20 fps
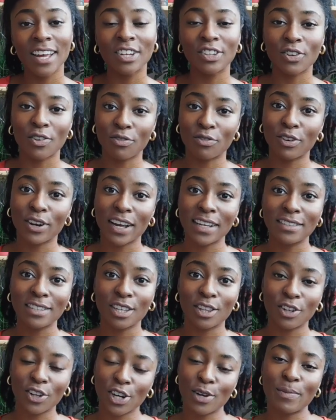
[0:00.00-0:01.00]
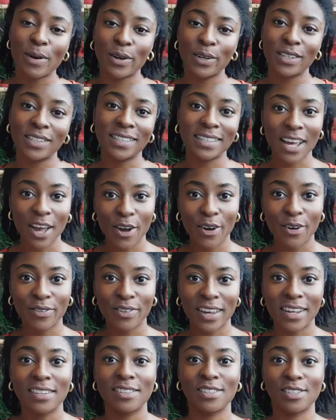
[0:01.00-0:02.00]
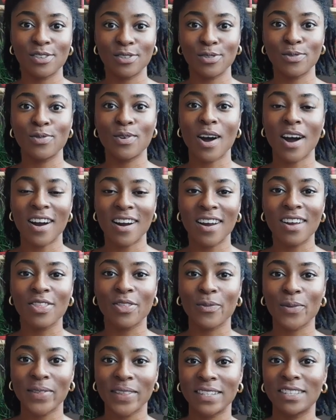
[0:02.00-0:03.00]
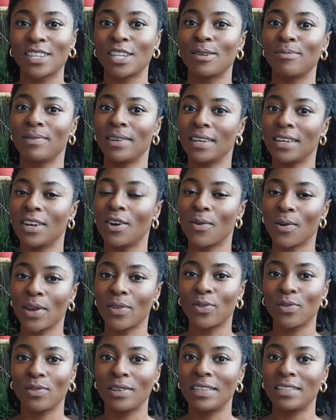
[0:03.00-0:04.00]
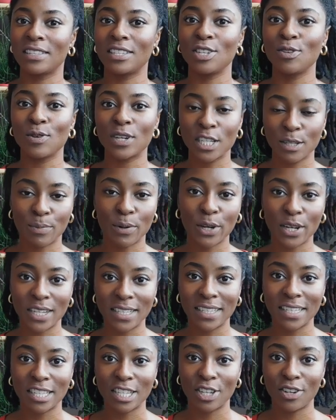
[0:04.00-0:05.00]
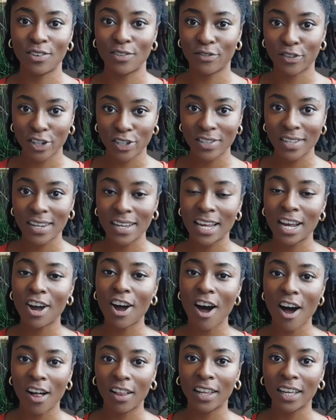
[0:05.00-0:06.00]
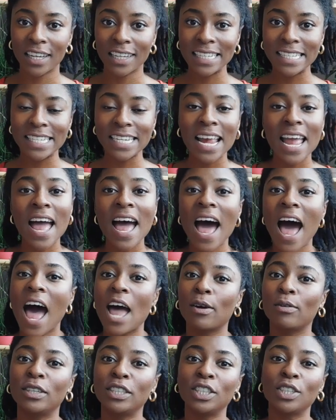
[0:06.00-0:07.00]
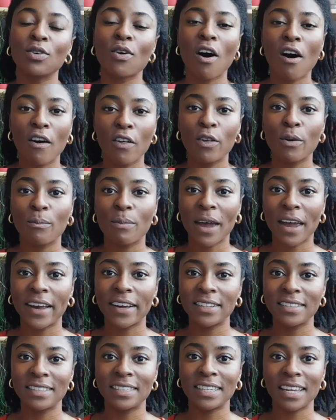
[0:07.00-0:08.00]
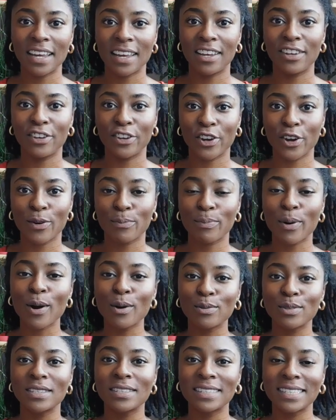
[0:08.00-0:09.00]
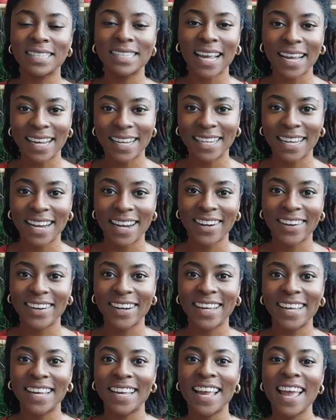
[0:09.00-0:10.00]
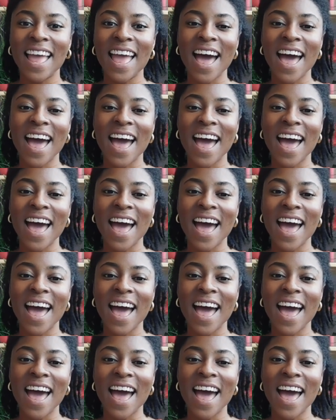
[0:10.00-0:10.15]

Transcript: Don't forget to learn about yourself, as you are the one that's going to be going through these new experiences in university and college. I wish you all the best in your post-secondary